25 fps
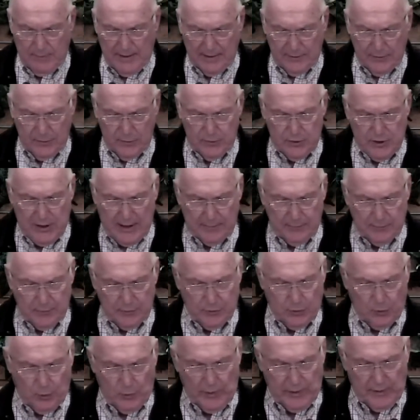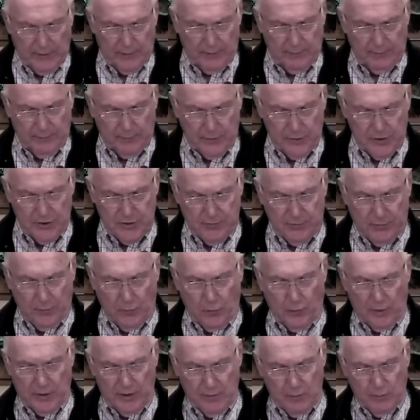Matthew chapter 12, verse
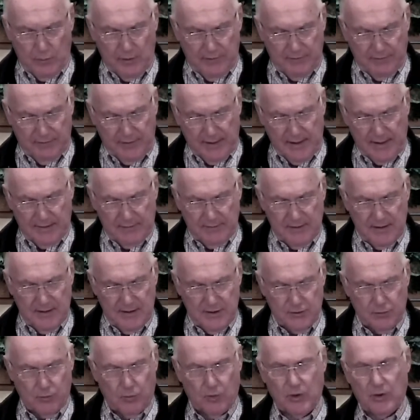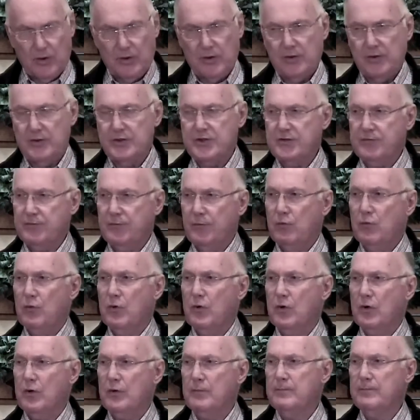40, we find these words
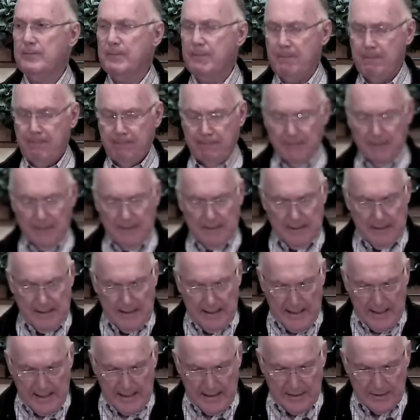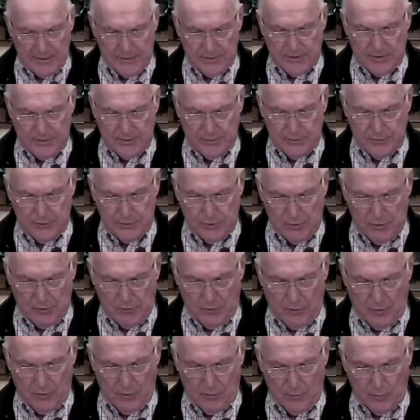For as
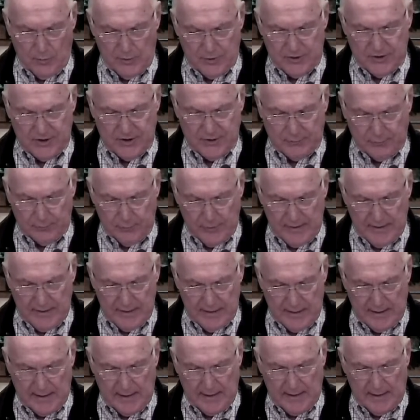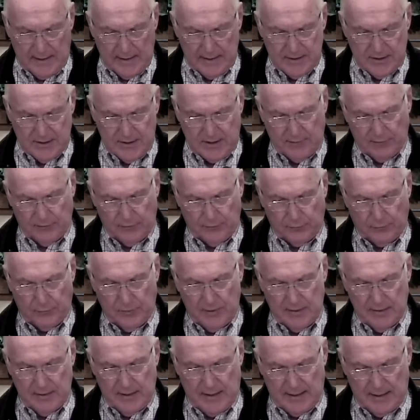Jonah was three days and
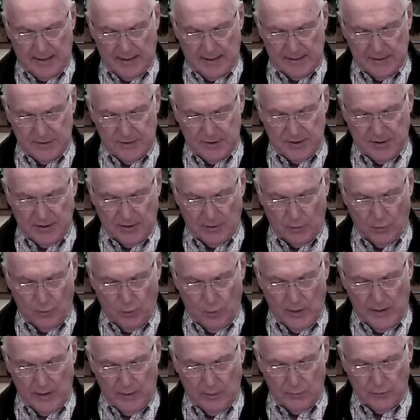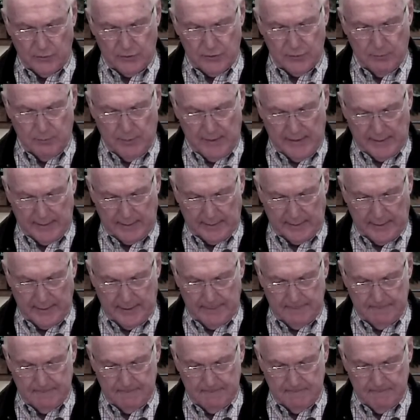three nights in the whale's
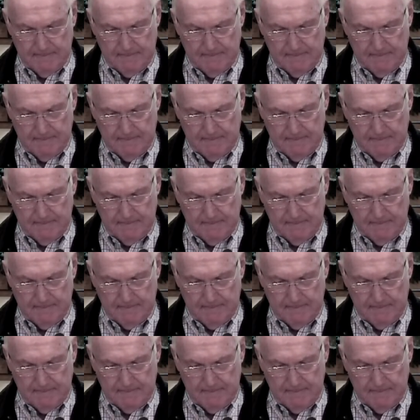belly,